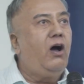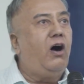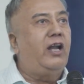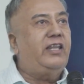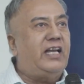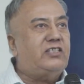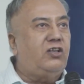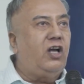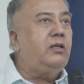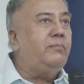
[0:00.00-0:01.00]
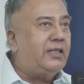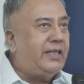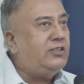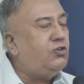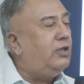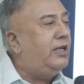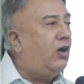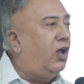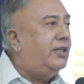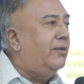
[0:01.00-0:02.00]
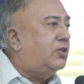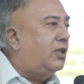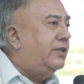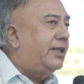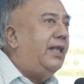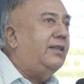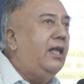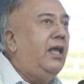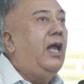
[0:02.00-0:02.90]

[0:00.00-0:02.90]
Or the astronomers actually call themselves as